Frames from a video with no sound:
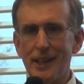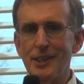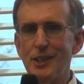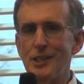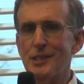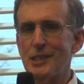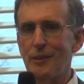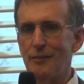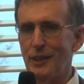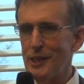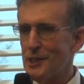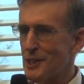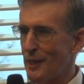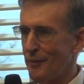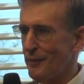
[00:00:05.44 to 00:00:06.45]
nineteen
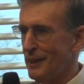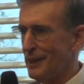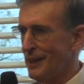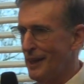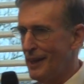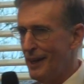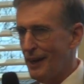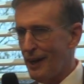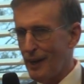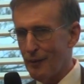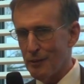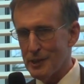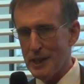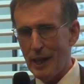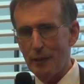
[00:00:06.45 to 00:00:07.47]
seventy-seven, I
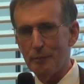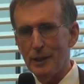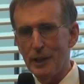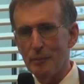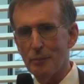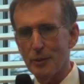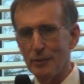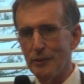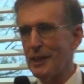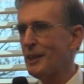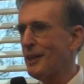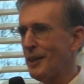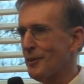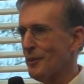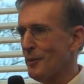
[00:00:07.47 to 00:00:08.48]
was happily proving
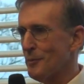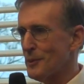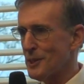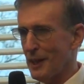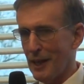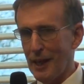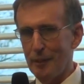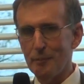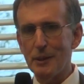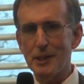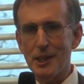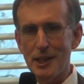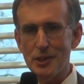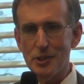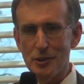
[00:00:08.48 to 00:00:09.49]
theorems in
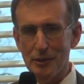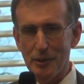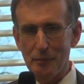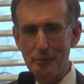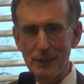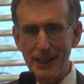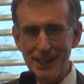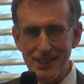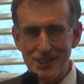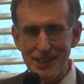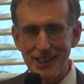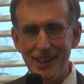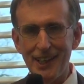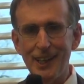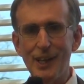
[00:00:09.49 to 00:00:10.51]
computational
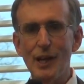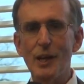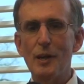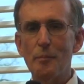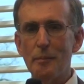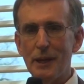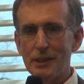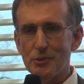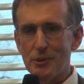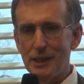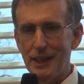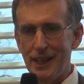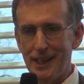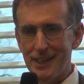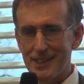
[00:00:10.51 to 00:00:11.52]
complexity, Petri
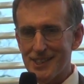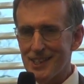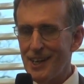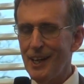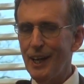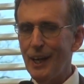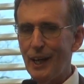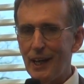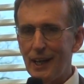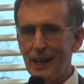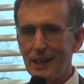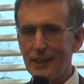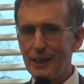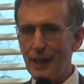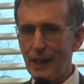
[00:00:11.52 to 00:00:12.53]
nets,
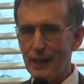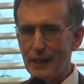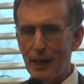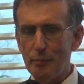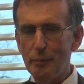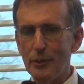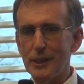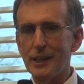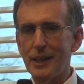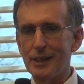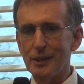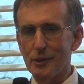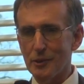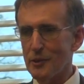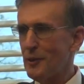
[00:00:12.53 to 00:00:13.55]
and at that point
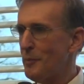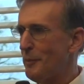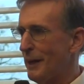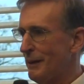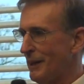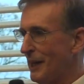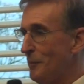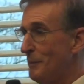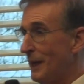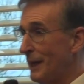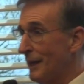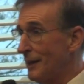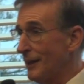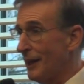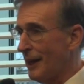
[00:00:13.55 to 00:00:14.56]
I learned about
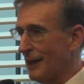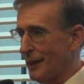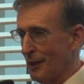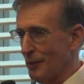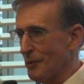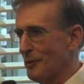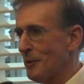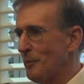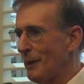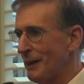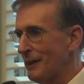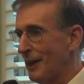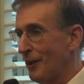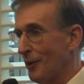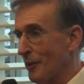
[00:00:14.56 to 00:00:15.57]
email and I learned
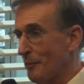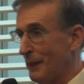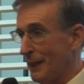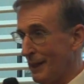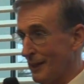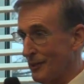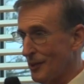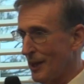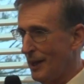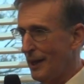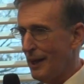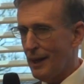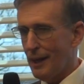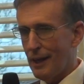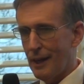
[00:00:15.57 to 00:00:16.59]
about the ARPANET,
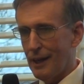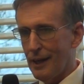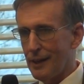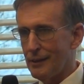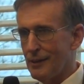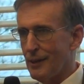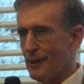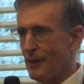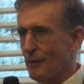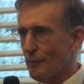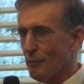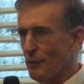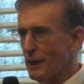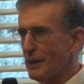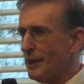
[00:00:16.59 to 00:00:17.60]
and
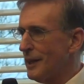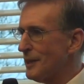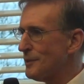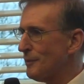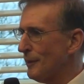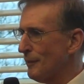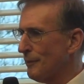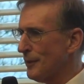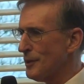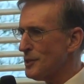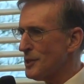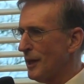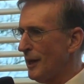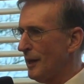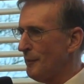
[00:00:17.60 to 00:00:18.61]
realized for the
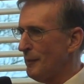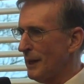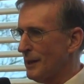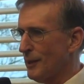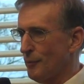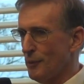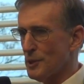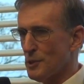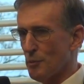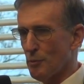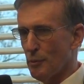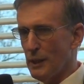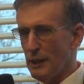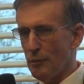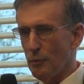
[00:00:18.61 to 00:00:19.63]
first time that there was a
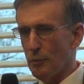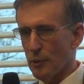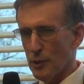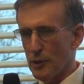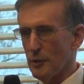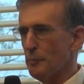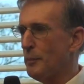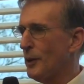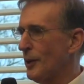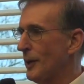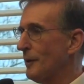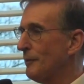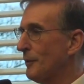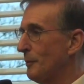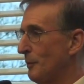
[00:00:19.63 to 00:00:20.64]
real world
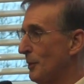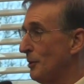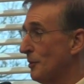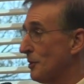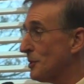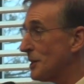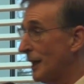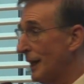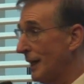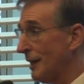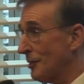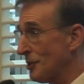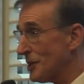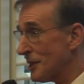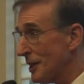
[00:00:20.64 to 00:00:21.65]
part of computer
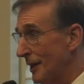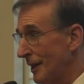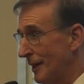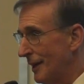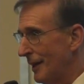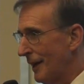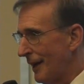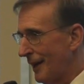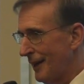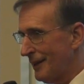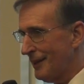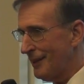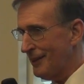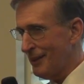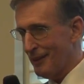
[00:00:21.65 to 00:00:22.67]
science,
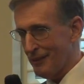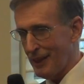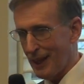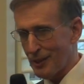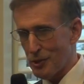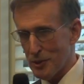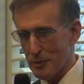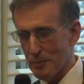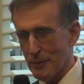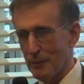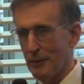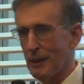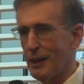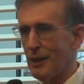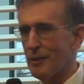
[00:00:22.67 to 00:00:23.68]
and you know, not just
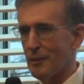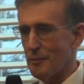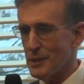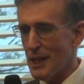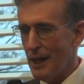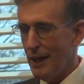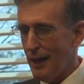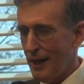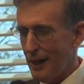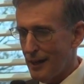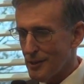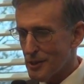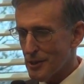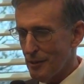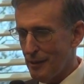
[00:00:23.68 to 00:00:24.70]
proving theorems.
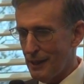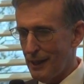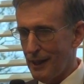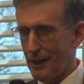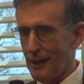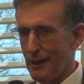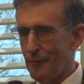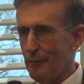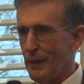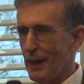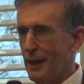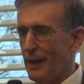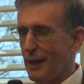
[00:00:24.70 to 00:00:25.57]
And so I uh,